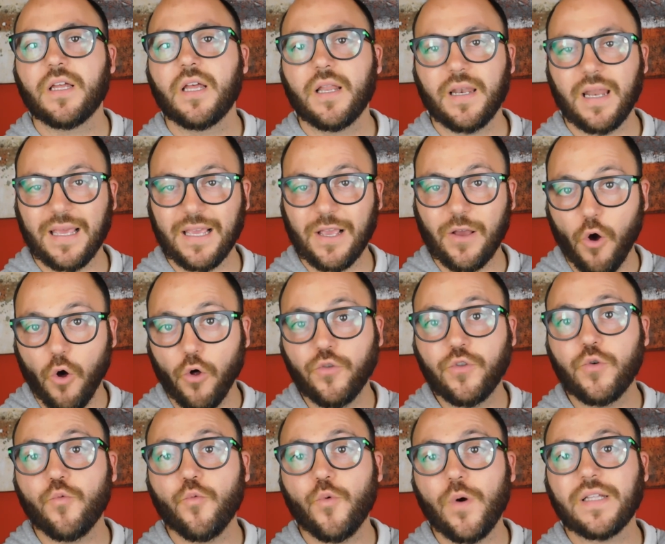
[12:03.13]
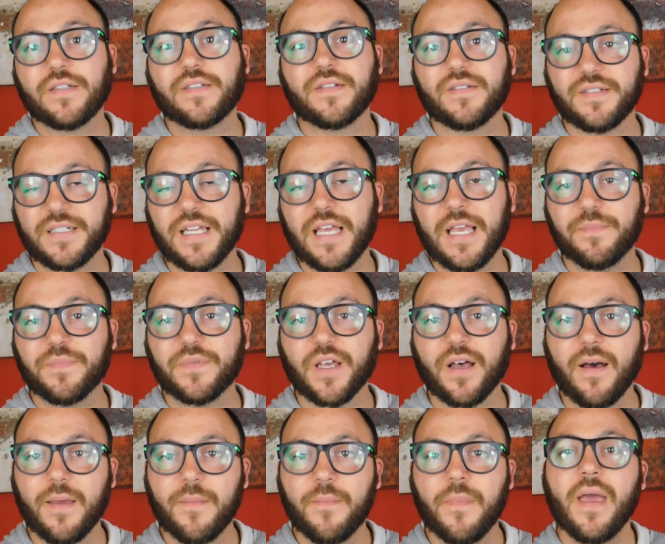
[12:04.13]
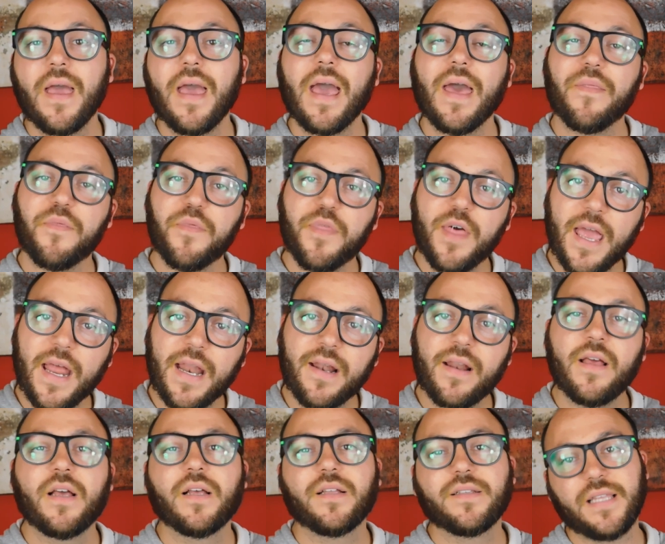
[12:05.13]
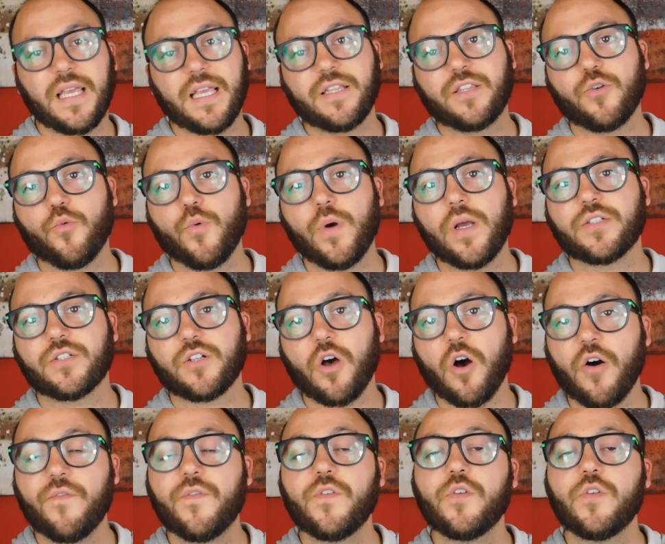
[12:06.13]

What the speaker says: like holding weights at the same time, and then take the weights off